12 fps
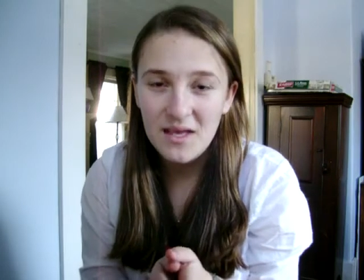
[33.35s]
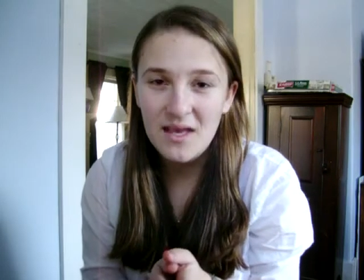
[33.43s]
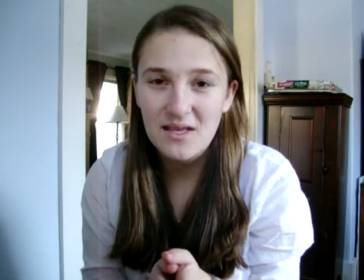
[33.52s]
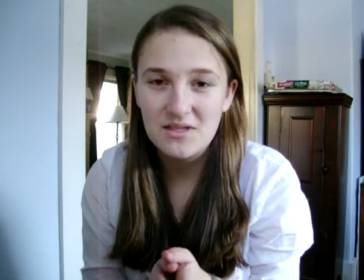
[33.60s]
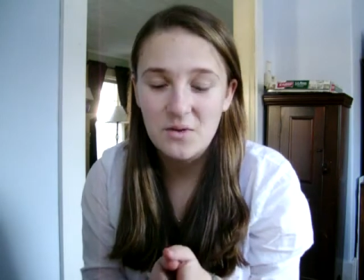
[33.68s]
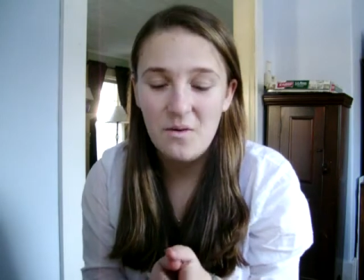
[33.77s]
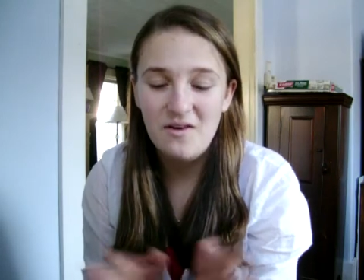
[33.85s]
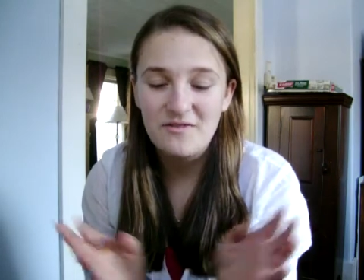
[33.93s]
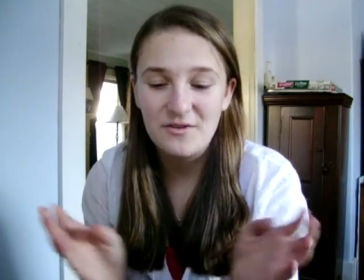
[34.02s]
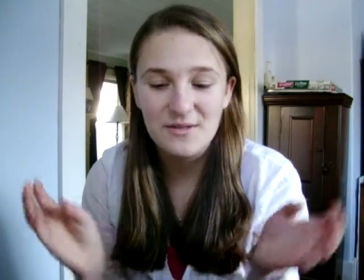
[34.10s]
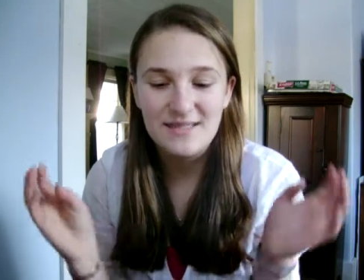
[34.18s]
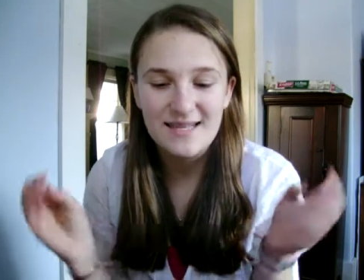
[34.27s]
and so all of
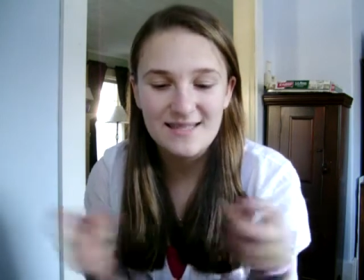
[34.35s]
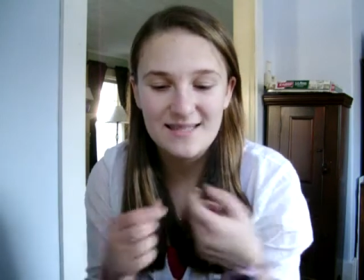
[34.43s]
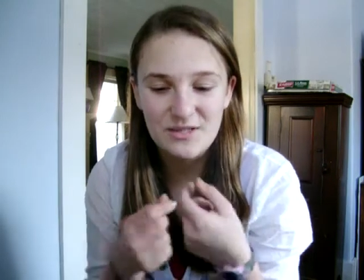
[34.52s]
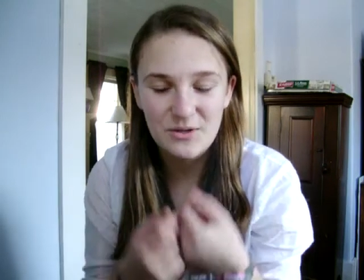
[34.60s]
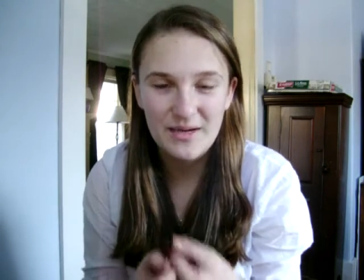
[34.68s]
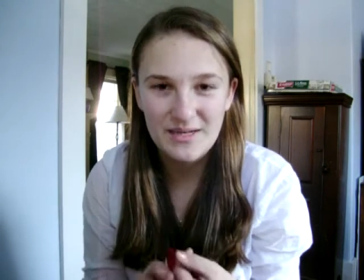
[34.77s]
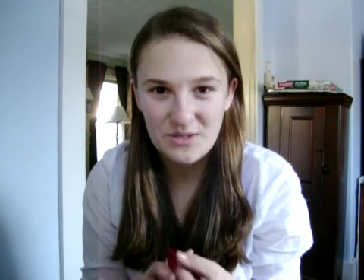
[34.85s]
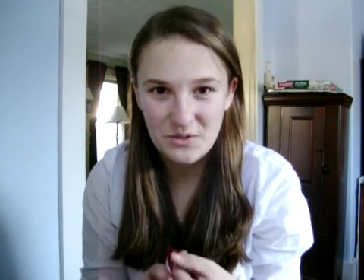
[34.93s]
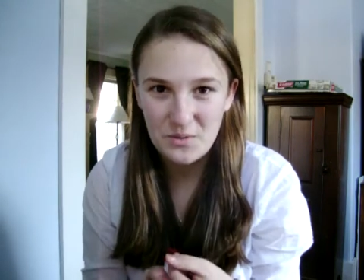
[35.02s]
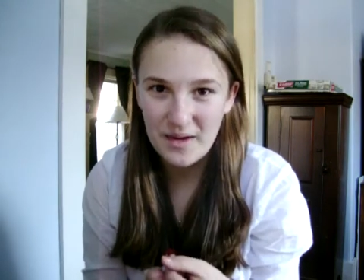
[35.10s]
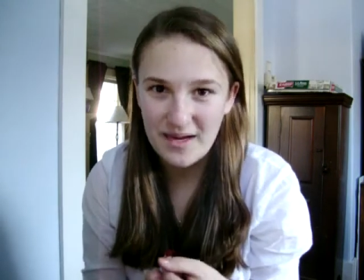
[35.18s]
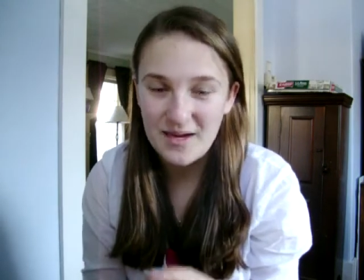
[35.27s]
your senses are
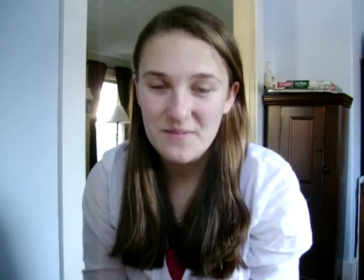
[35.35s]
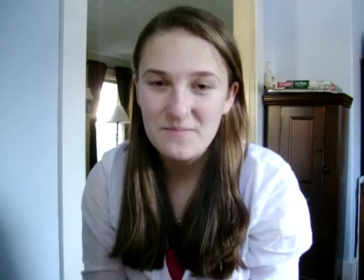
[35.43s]
intertwined